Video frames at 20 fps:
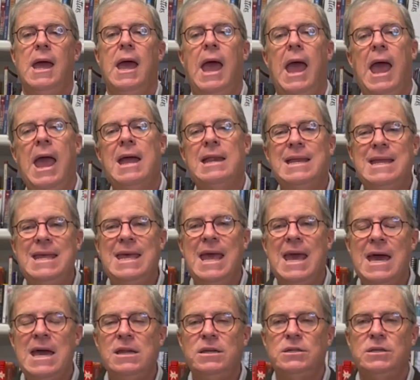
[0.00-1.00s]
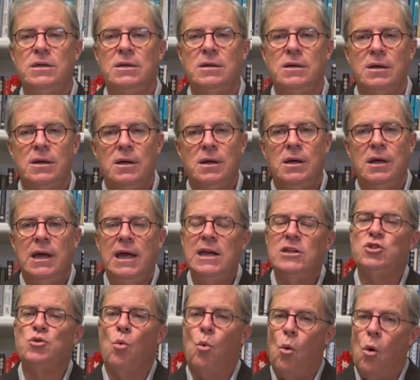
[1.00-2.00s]
And yet,
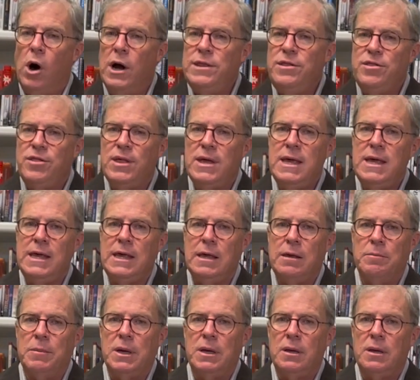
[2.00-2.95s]
it's one theme.